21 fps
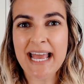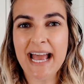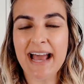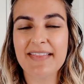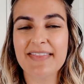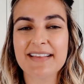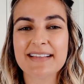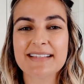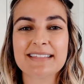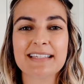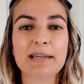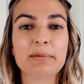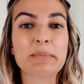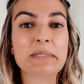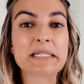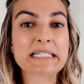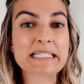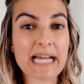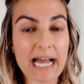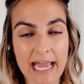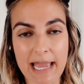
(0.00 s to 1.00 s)
and the
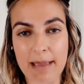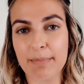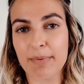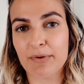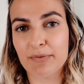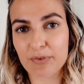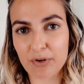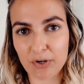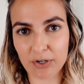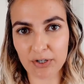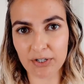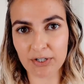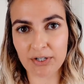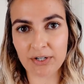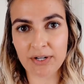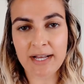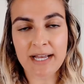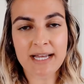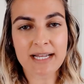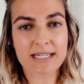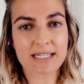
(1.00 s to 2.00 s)
same type of
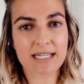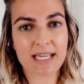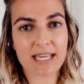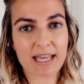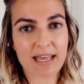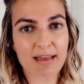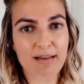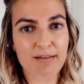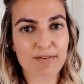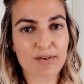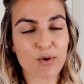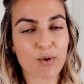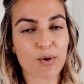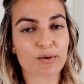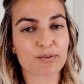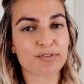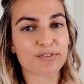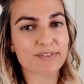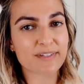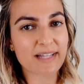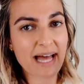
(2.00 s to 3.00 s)
curl to give your
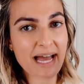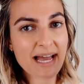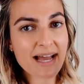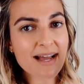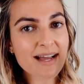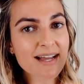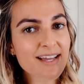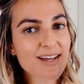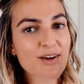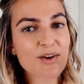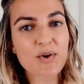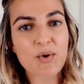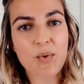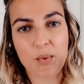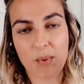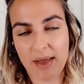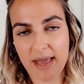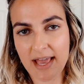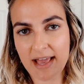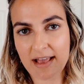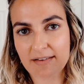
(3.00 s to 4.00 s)
flat iron
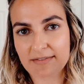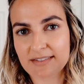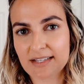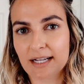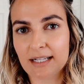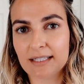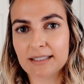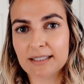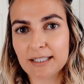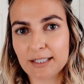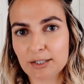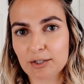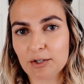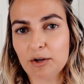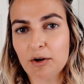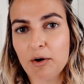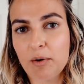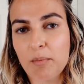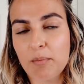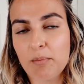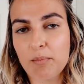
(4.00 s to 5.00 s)
waves a
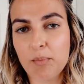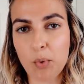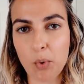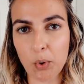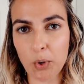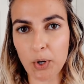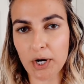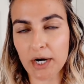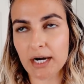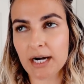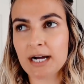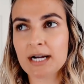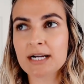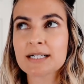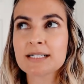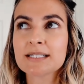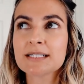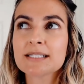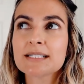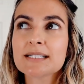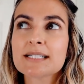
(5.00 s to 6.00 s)
little more
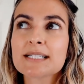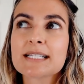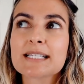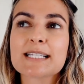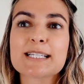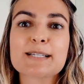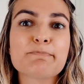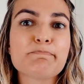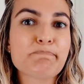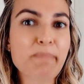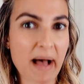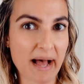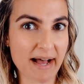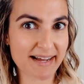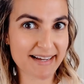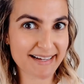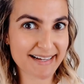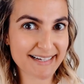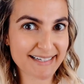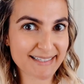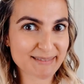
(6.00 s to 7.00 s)

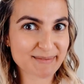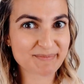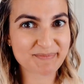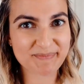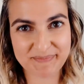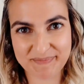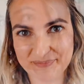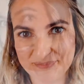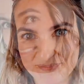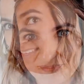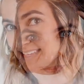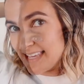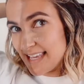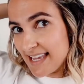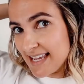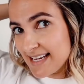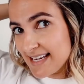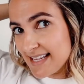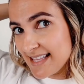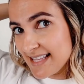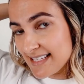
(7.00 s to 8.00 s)
spunk. The
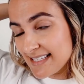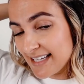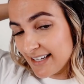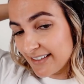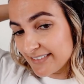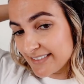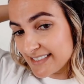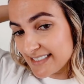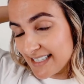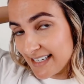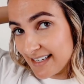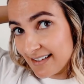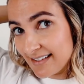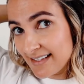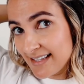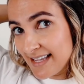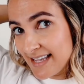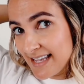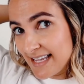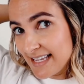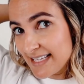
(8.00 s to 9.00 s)
key to this
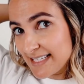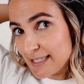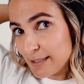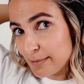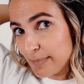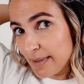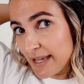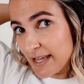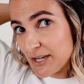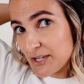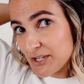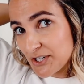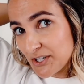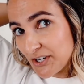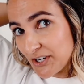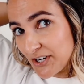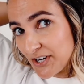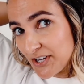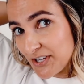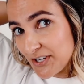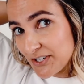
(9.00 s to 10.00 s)
hairstyle is to make
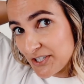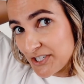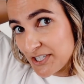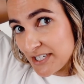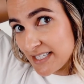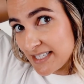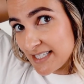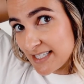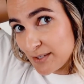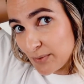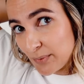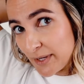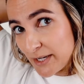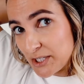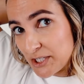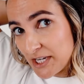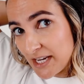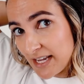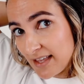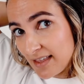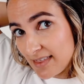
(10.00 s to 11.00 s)
sure you're just
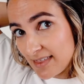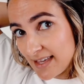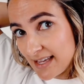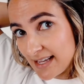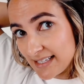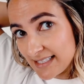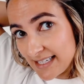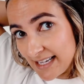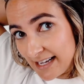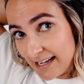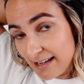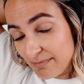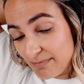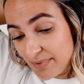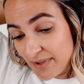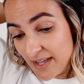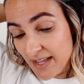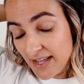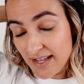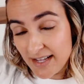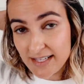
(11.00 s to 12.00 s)
switching things up.
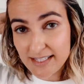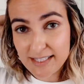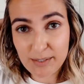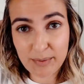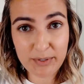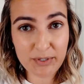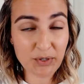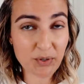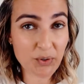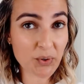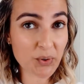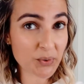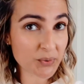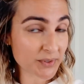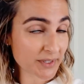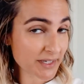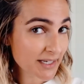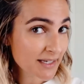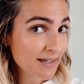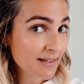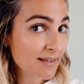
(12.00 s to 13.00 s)
So when you're
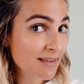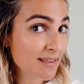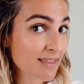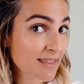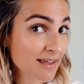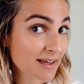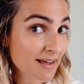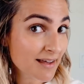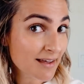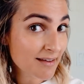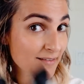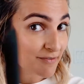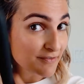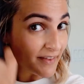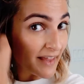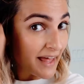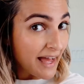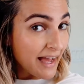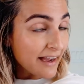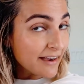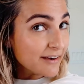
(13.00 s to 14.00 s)
holding the
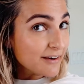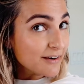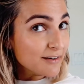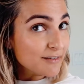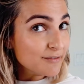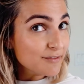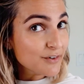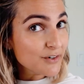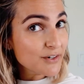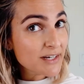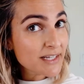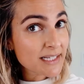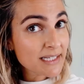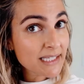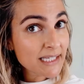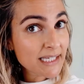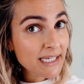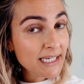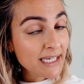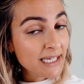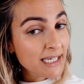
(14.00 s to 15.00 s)
flat iron
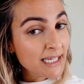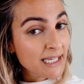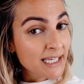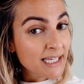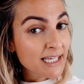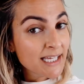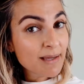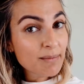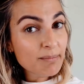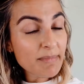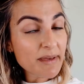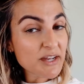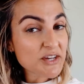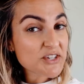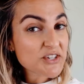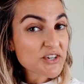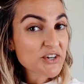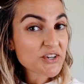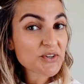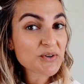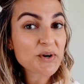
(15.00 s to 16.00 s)
vertically, make
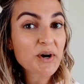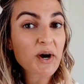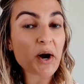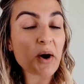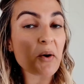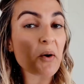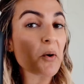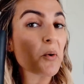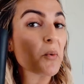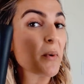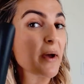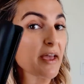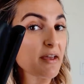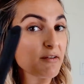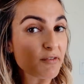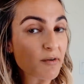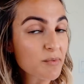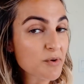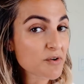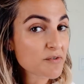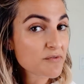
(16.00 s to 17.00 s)
sure you go away
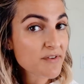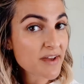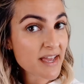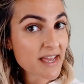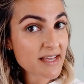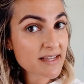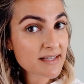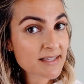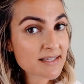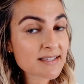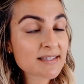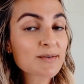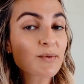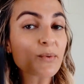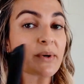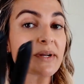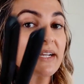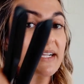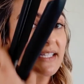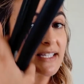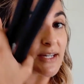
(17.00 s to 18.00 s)
from your face
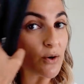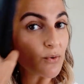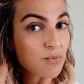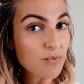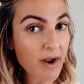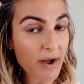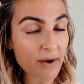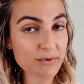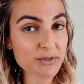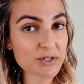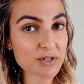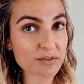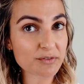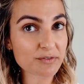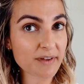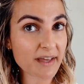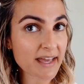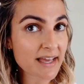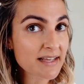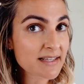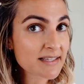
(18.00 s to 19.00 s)
when it's around your
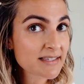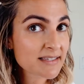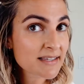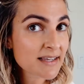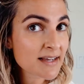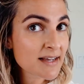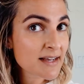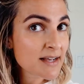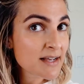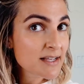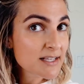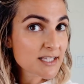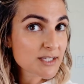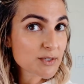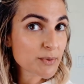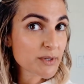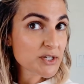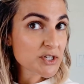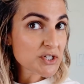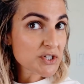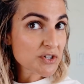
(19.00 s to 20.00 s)
face.
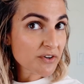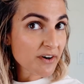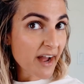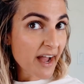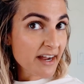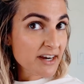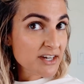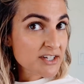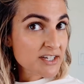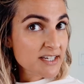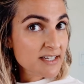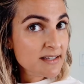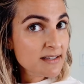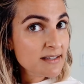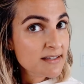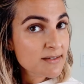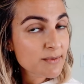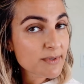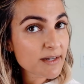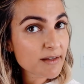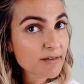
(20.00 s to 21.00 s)
Switch
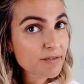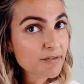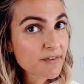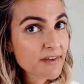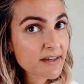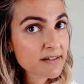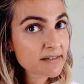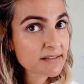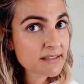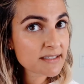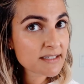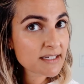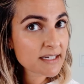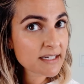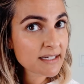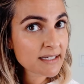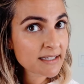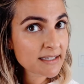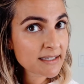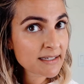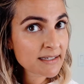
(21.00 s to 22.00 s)
directions when it feels
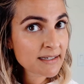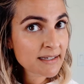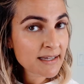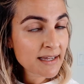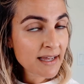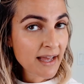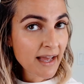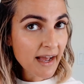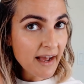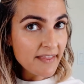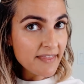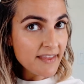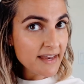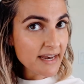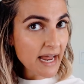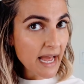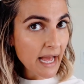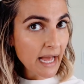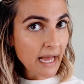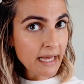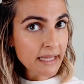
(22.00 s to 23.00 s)
good, and then
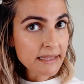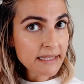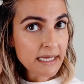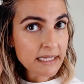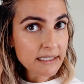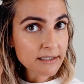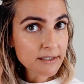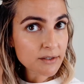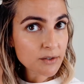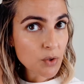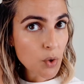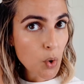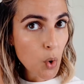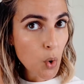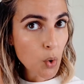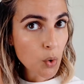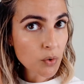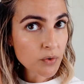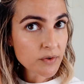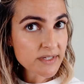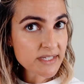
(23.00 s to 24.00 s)
add that little
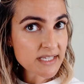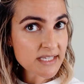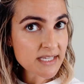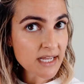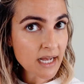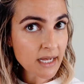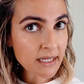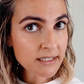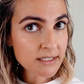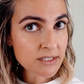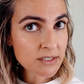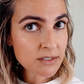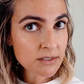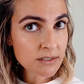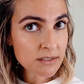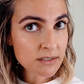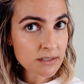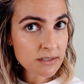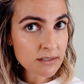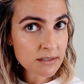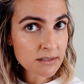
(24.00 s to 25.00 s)

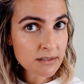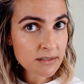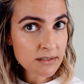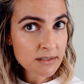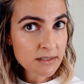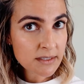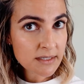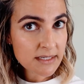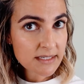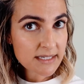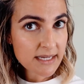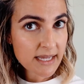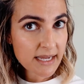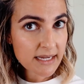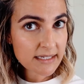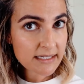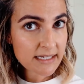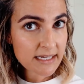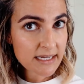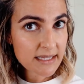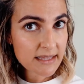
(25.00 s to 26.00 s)
horizontal
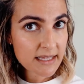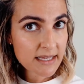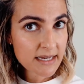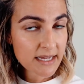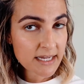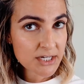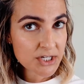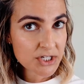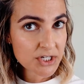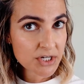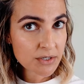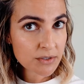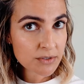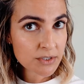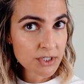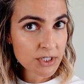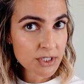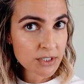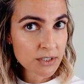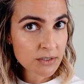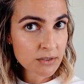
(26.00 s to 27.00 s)
technique that I showed
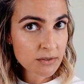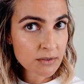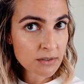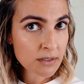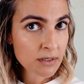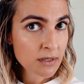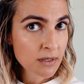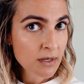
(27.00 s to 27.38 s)
you